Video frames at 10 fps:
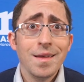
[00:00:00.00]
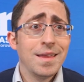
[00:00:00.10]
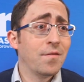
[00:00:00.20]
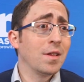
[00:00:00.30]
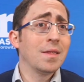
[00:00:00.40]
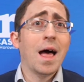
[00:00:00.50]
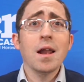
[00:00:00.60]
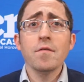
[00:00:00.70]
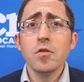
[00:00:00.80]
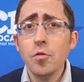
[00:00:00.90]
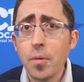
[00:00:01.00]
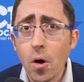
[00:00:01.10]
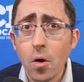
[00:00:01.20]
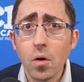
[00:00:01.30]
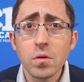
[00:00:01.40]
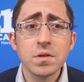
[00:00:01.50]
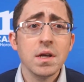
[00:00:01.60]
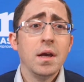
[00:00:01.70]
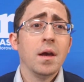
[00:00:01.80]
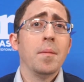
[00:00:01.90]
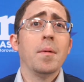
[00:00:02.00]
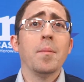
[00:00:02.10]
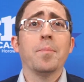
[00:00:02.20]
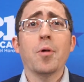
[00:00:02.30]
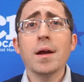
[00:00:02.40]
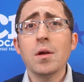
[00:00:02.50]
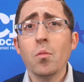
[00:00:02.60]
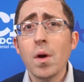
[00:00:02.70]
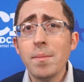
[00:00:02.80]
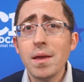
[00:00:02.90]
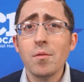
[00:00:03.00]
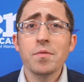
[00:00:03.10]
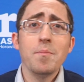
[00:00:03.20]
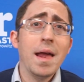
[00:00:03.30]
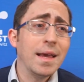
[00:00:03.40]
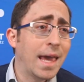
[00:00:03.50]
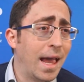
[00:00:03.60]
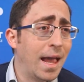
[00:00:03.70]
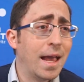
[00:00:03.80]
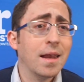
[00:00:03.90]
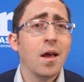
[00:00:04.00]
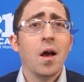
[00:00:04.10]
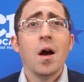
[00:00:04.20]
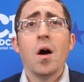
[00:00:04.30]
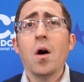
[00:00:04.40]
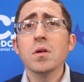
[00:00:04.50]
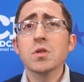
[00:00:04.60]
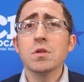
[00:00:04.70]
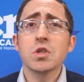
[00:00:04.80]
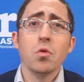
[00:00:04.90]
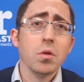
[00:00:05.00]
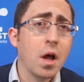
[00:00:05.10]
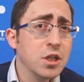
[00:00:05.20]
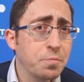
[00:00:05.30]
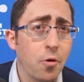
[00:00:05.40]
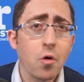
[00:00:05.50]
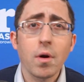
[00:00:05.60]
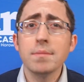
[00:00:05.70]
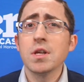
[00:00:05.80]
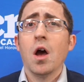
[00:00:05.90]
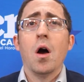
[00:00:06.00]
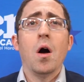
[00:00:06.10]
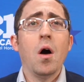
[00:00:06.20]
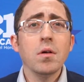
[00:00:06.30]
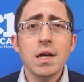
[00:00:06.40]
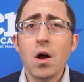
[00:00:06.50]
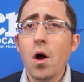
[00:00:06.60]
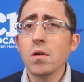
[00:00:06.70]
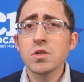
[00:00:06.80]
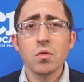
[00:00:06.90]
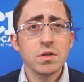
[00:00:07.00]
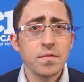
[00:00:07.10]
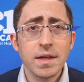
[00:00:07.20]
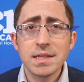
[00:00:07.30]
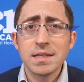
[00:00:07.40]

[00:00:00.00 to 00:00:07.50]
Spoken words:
They have a lot of loopholes, pregnant women with Medicaid, all sorts of school lunch programs, all sorts of things.